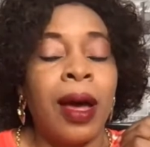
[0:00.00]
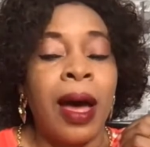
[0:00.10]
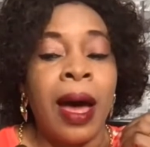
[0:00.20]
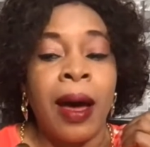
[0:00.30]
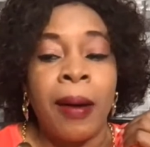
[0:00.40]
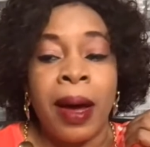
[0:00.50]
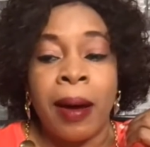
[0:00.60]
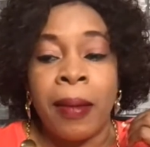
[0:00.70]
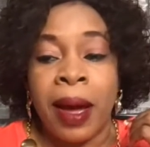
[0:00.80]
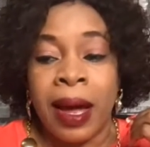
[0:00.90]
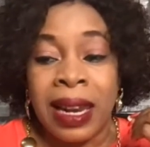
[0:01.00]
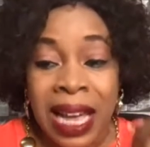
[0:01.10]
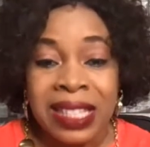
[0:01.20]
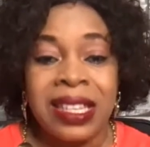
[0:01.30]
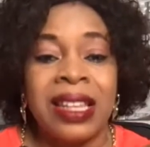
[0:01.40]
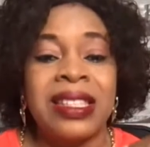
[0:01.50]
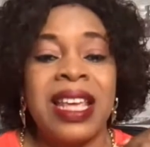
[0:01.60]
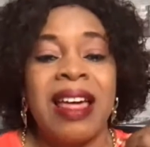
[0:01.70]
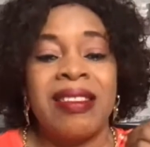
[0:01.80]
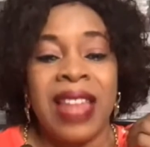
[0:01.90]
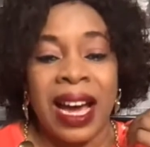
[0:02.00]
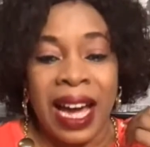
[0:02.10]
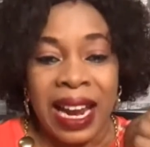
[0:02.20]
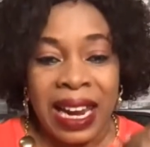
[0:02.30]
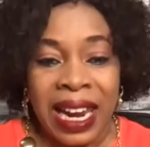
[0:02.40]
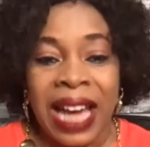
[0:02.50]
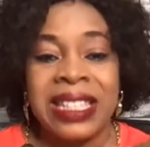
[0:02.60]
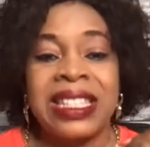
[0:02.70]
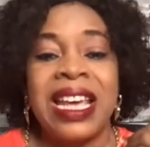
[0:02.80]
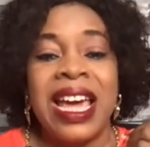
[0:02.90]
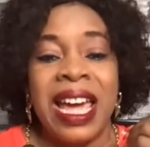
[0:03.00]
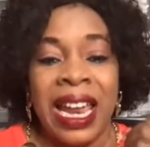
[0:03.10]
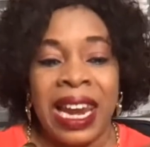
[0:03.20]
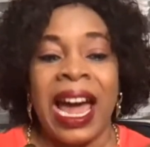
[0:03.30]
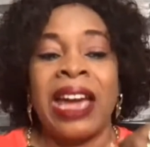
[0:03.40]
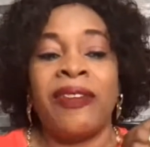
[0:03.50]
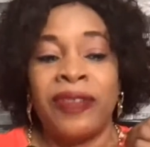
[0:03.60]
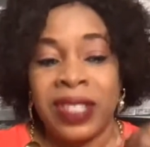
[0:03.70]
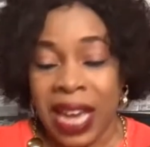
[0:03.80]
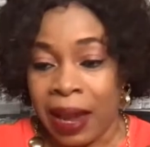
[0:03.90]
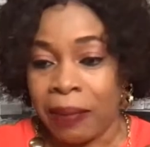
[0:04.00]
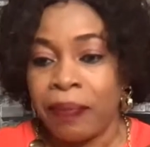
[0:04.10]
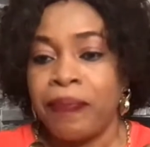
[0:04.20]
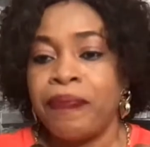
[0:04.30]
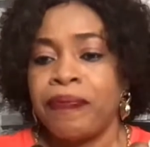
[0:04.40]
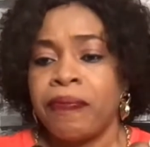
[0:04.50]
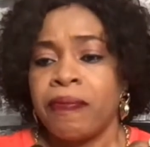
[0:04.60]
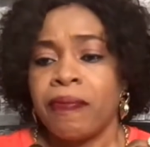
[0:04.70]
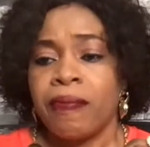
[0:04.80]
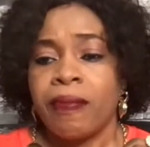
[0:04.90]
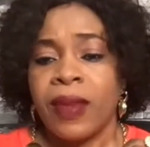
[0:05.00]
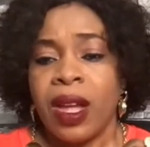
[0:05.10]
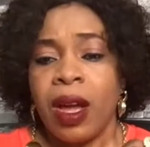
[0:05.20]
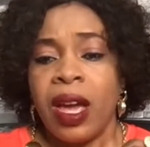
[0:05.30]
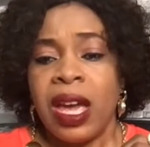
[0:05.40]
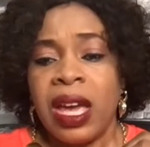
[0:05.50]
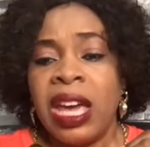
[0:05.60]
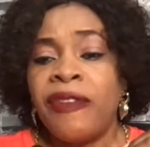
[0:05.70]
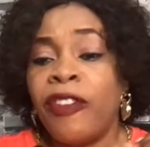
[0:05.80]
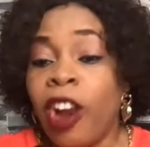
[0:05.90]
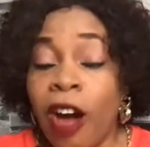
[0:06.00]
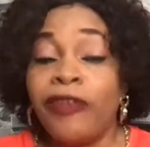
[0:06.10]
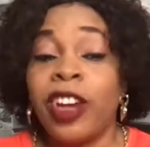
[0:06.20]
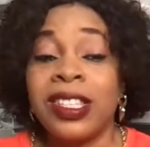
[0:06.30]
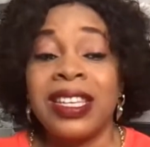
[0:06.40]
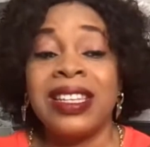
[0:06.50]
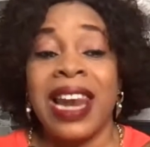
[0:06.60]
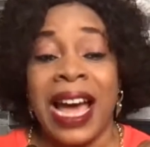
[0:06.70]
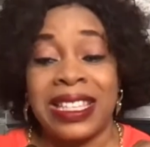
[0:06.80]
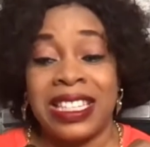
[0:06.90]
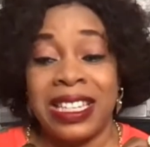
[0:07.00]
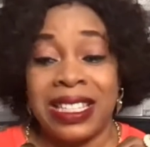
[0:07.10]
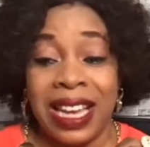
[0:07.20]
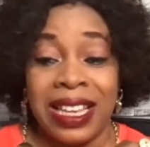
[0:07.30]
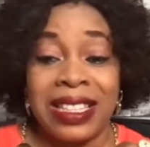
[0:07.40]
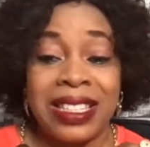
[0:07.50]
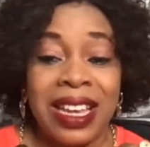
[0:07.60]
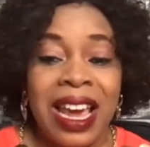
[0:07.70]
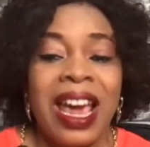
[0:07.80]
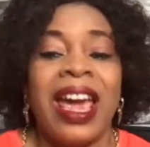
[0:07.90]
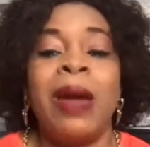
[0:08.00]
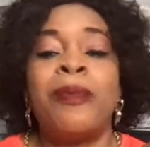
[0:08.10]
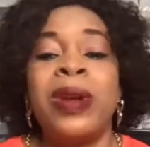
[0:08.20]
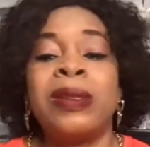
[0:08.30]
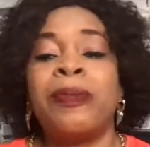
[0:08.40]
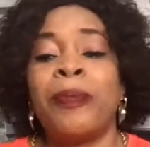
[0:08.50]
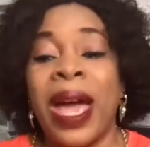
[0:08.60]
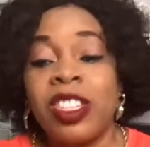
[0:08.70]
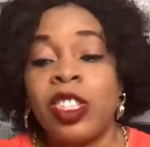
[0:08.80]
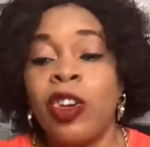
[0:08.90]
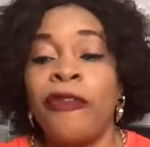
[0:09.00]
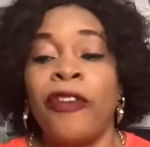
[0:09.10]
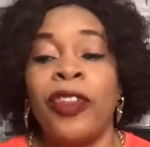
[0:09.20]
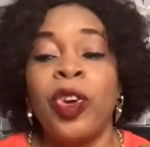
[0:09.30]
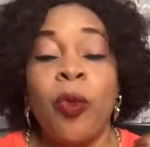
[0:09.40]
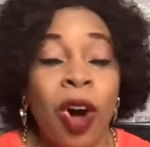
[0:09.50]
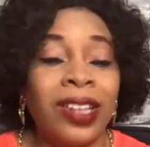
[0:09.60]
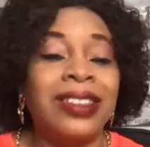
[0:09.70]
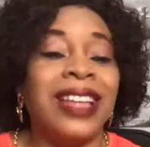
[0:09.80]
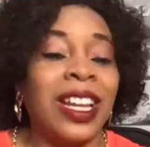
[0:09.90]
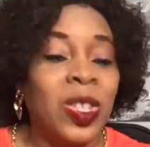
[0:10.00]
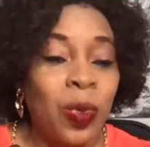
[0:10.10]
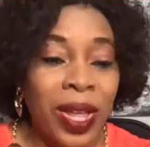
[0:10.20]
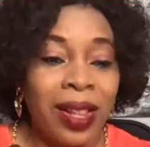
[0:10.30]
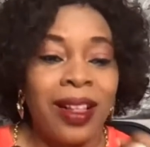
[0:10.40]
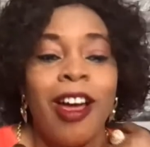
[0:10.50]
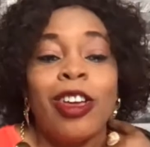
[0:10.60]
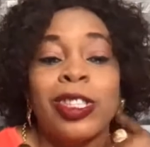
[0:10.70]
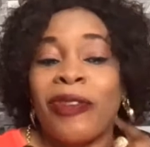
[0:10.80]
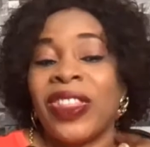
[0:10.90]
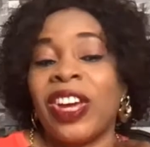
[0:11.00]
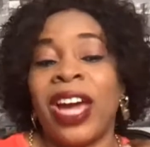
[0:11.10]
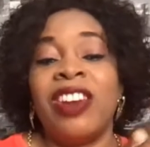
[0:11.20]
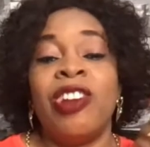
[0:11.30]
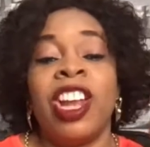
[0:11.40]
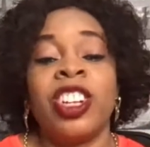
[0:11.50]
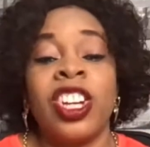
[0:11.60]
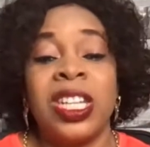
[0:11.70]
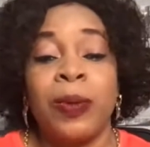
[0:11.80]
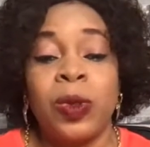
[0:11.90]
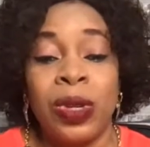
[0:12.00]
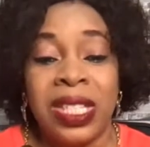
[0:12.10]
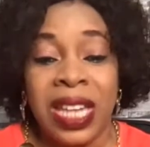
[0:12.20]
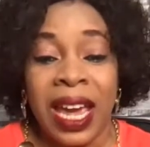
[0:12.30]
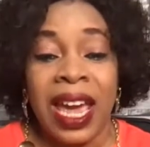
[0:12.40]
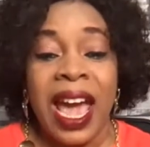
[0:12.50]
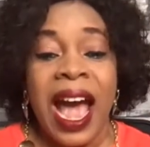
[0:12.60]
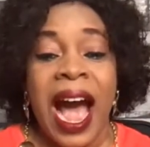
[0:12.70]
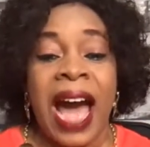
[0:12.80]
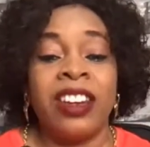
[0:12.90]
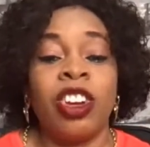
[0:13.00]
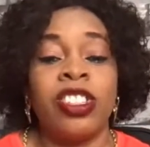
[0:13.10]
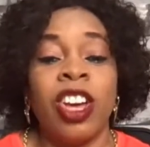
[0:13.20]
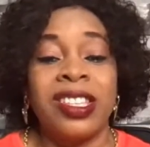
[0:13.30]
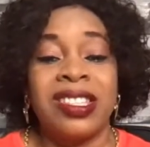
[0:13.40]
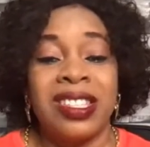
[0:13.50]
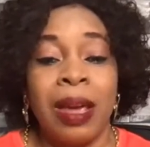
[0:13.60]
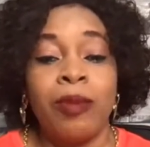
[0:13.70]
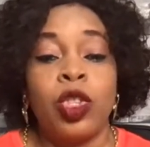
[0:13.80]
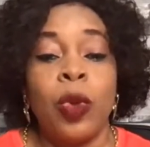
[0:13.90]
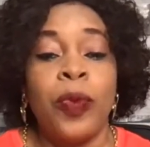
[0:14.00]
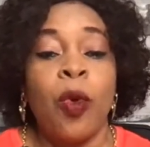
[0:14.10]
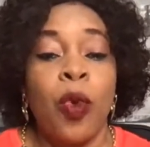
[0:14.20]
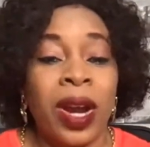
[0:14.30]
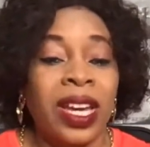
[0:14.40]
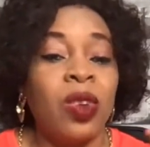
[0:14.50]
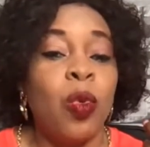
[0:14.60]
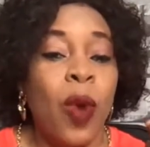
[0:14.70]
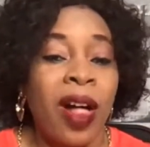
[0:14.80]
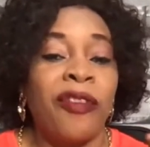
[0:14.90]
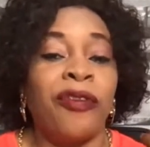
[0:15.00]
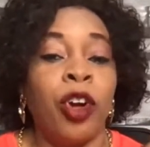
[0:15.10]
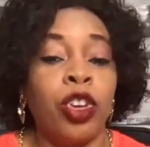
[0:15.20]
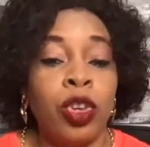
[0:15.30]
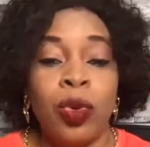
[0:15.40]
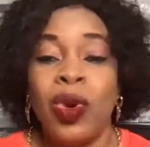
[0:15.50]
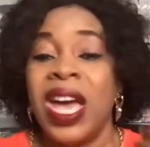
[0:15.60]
lessons that can last a lifetime. If love doesn't last, she says, it prepares you for the one that will. So if ever you're in a relationship today and does not seem to be working well for you,